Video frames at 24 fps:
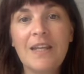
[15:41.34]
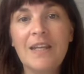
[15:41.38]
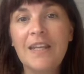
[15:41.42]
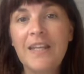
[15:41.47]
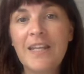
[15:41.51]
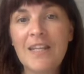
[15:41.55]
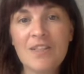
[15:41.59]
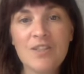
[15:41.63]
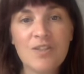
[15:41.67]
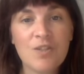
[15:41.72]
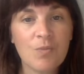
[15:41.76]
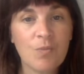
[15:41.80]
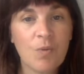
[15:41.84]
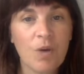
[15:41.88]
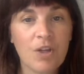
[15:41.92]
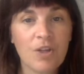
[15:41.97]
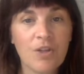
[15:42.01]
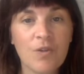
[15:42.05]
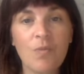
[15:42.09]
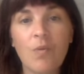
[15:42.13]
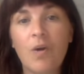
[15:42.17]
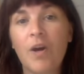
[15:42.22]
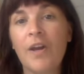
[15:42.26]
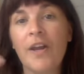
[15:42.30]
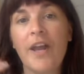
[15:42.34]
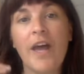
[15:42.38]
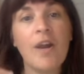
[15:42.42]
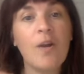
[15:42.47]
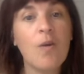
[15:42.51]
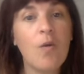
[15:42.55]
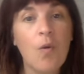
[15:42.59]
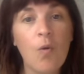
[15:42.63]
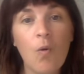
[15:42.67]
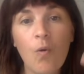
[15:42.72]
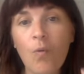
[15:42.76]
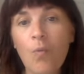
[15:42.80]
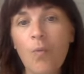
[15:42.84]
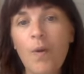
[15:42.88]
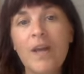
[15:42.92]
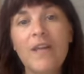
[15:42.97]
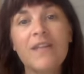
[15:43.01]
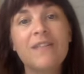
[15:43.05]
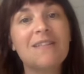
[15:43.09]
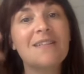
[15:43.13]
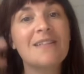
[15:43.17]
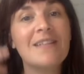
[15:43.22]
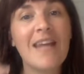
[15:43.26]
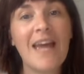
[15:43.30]
lead to what you want and
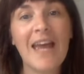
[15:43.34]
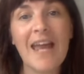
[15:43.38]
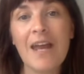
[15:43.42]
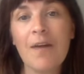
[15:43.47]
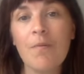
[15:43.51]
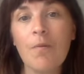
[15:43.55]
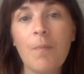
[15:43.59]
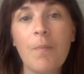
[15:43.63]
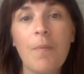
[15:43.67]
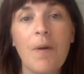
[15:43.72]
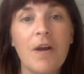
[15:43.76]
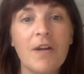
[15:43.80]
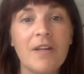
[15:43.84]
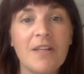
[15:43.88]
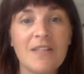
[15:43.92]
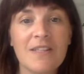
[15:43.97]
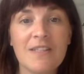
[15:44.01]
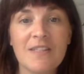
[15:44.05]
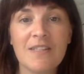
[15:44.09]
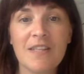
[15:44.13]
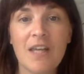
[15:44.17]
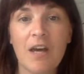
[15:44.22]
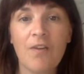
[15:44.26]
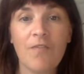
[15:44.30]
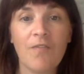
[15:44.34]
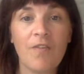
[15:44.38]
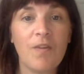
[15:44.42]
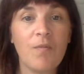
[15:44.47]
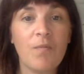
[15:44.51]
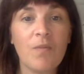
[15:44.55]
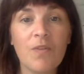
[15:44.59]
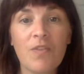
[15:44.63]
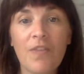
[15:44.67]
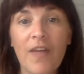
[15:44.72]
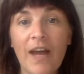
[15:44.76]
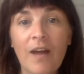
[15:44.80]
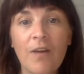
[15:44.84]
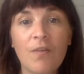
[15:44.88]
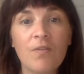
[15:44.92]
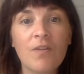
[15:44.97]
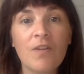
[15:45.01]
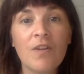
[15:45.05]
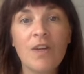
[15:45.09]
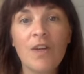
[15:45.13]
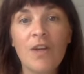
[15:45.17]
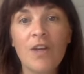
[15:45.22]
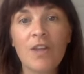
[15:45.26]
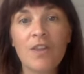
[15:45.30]
always layer upon itself. And without
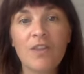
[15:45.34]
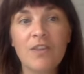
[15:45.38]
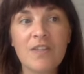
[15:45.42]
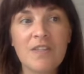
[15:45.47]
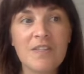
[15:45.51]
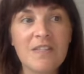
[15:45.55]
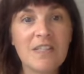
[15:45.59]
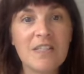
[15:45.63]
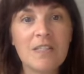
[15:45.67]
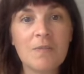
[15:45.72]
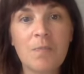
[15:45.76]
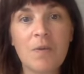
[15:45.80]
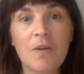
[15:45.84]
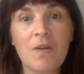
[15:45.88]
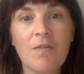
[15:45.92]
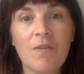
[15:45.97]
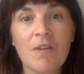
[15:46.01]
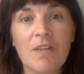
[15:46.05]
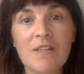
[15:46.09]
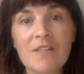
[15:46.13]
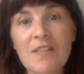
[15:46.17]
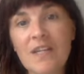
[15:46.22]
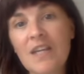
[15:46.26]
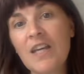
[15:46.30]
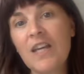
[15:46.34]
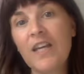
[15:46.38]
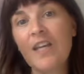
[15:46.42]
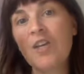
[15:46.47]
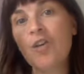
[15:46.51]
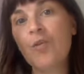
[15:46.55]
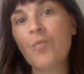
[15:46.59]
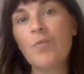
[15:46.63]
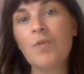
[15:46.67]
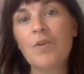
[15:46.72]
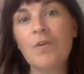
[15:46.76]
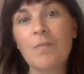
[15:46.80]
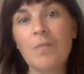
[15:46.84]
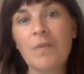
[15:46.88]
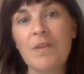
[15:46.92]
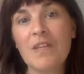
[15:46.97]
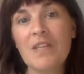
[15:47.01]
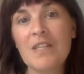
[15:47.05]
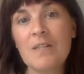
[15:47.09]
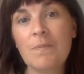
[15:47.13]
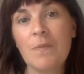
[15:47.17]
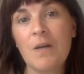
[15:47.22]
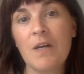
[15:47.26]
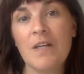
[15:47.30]
this experience here, you wouldn't be
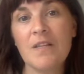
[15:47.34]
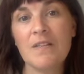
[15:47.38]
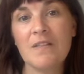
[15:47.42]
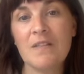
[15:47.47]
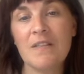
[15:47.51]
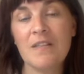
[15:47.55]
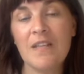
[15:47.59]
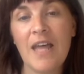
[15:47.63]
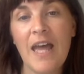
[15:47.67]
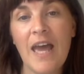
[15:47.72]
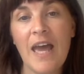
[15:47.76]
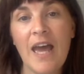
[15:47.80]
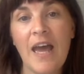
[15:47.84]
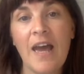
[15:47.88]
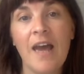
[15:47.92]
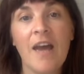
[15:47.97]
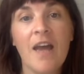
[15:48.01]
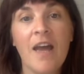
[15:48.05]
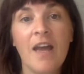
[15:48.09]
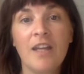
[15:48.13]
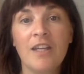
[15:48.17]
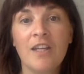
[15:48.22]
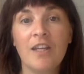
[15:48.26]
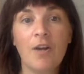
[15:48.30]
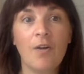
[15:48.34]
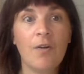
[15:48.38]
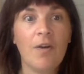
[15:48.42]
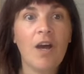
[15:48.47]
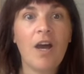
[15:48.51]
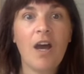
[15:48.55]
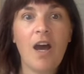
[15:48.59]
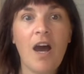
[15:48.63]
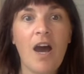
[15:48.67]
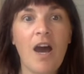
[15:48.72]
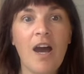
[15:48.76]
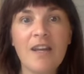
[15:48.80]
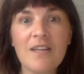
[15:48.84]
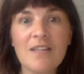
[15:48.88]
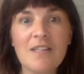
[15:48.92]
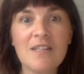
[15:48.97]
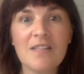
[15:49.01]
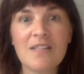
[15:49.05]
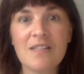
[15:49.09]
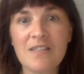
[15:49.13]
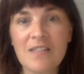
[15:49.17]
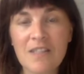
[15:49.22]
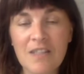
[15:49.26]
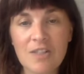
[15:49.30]
this person there. You know, I
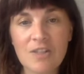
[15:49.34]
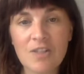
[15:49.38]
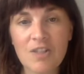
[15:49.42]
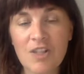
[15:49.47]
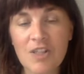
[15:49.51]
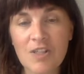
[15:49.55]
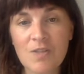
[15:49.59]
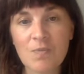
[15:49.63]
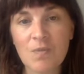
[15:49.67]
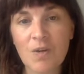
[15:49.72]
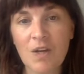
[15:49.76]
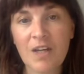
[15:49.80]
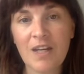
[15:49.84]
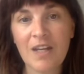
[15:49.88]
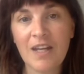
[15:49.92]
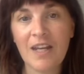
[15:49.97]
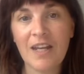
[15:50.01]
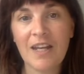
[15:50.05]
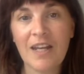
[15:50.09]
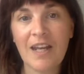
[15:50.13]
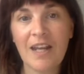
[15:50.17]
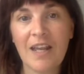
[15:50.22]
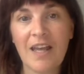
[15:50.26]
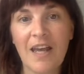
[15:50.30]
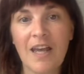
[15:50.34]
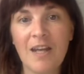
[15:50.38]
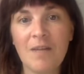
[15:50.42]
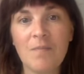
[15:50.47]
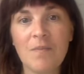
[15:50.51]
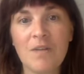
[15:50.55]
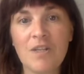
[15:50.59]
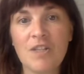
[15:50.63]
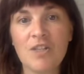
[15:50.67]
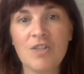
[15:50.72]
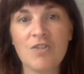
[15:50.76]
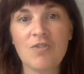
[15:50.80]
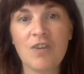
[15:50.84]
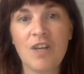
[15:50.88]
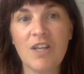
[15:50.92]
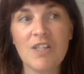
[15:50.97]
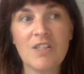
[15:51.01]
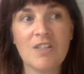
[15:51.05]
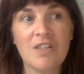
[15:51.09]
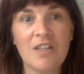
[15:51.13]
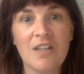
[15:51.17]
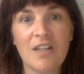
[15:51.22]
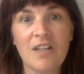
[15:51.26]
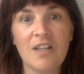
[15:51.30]
did 6 years working in
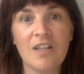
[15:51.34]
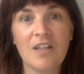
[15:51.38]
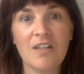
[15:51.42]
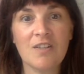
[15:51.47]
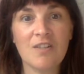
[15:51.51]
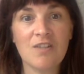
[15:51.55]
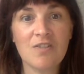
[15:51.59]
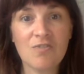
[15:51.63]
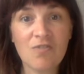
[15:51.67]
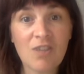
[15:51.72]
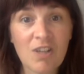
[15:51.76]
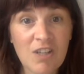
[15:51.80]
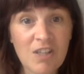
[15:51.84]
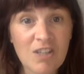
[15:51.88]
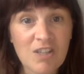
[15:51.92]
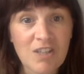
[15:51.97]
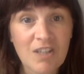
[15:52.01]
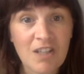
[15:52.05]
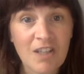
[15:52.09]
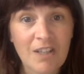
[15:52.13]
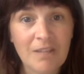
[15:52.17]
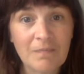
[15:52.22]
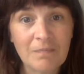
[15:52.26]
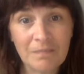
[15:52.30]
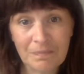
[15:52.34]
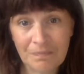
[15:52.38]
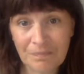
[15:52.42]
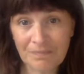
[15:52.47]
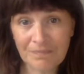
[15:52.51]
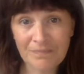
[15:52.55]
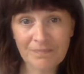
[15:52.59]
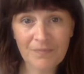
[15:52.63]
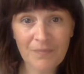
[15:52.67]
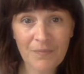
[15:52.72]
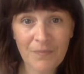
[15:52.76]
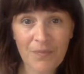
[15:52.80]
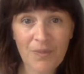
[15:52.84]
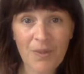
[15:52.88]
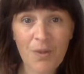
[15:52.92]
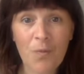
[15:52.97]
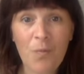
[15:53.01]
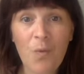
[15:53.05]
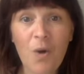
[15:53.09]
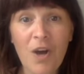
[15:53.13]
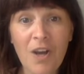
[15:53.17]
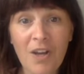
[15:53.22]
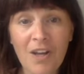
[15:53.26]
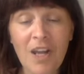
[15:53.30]
administration in construction
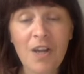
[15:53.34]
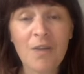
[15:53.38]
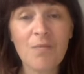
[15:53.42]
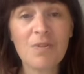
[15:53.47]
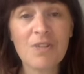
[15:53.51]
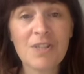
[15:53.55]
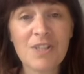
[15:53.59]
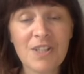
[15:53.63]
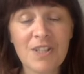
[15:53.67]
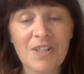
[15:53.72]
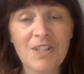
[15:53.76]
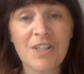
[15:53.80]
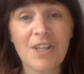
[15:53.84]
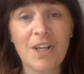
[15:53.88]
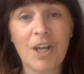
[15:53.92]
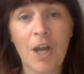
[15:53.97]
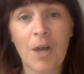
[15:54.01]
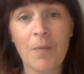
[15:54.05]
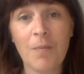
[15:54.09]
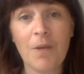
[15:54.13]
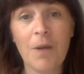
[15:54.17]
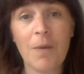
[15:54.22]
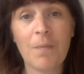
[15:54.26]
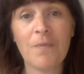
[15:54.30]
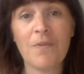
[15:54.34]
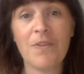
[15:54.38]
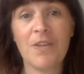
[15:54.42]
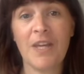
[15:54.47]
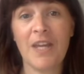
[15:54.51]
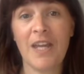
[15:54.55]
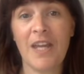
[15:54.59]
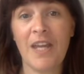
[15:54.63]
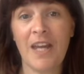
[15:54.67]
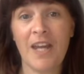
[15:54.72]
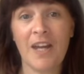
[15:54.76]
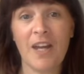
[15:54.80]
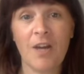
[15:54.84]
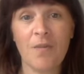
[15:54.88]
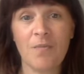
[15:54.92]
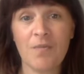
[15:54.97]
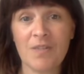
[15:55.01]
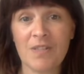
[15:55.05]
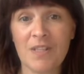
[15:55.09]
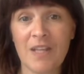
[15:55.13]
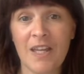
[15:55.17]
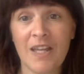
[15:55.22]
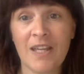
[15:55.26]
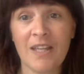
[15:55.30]
while I was studying homeopathy. And I
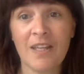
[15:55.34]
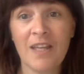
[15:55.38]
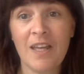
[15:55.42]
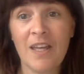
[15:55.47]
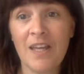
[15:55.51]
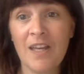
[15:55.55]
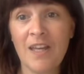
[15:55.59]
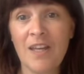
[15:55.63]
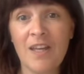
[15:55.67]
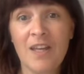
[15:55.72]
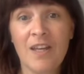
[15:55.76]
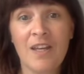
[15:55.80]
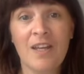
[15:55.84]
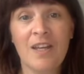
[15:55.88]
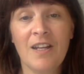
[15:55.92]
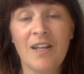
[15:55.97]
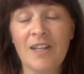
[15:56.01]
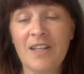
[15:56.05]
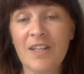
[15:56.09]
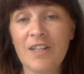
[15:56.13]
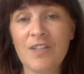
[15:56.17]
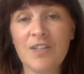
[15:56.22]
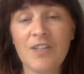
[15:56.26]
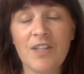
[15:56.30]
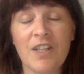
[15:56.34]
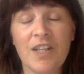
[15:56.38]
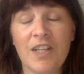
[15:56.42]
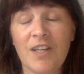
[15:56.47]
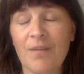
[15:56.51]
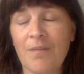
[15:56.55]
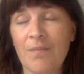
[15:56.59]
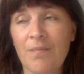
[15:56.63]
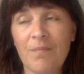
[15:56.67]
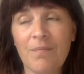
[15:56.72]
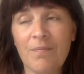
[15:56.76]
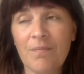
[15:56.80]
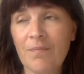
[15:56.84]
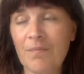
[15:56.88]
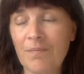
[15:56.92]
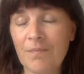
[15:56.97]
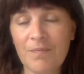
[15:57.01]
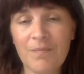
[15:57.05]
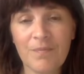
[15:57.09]
was like literally,